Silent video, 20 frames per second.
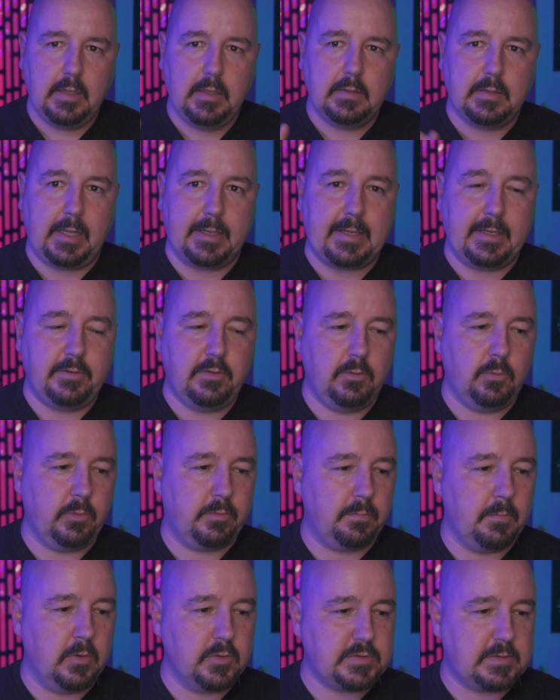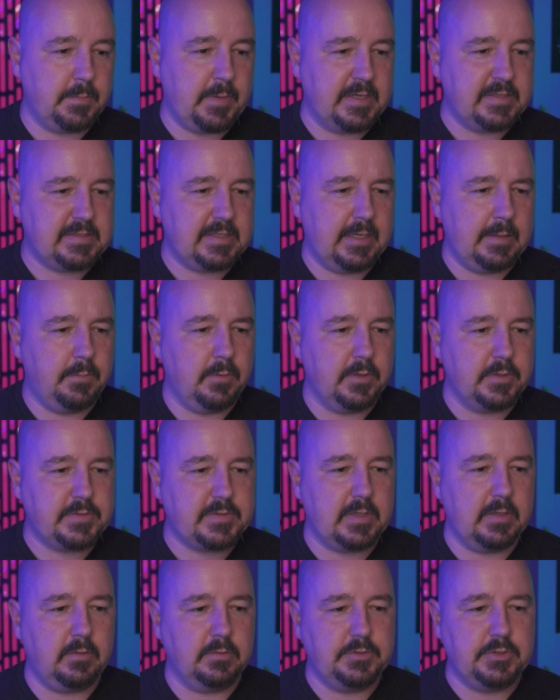like I do with most of my sabers,
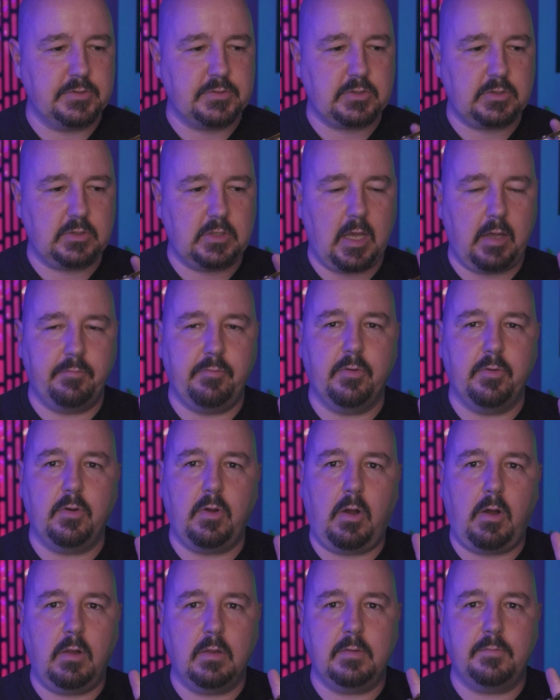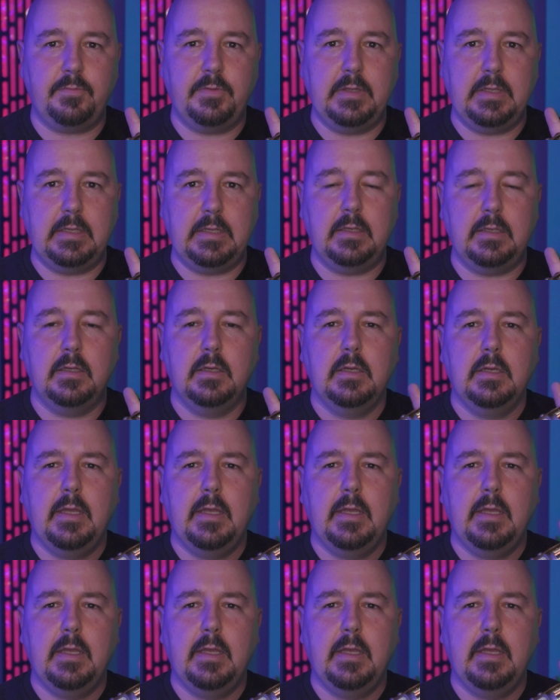that'll just cover all of the